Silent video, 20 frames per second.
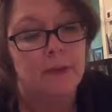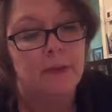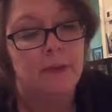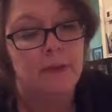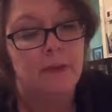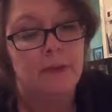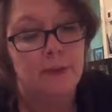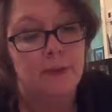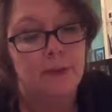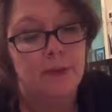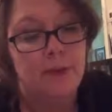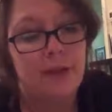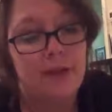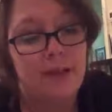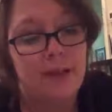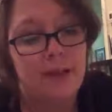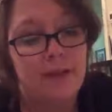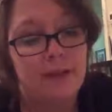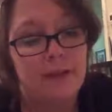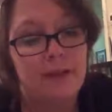The truth
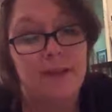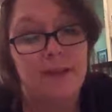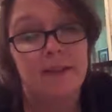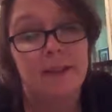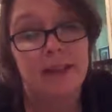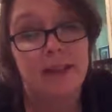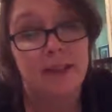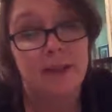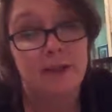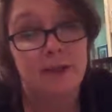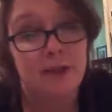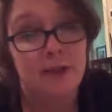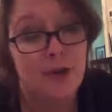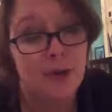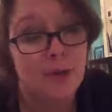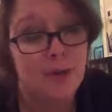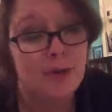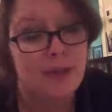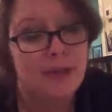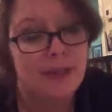is that you
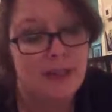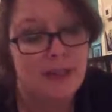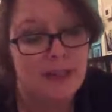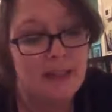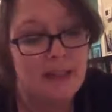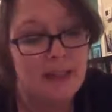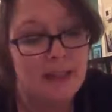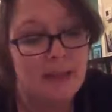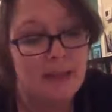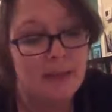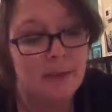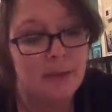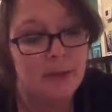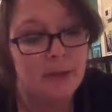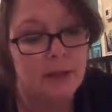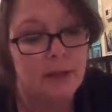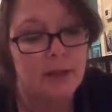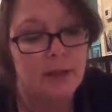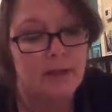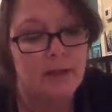don't need to
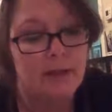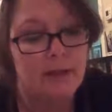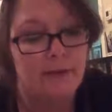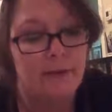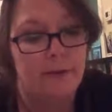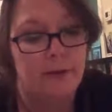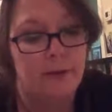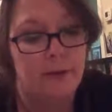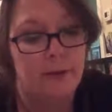rely on these false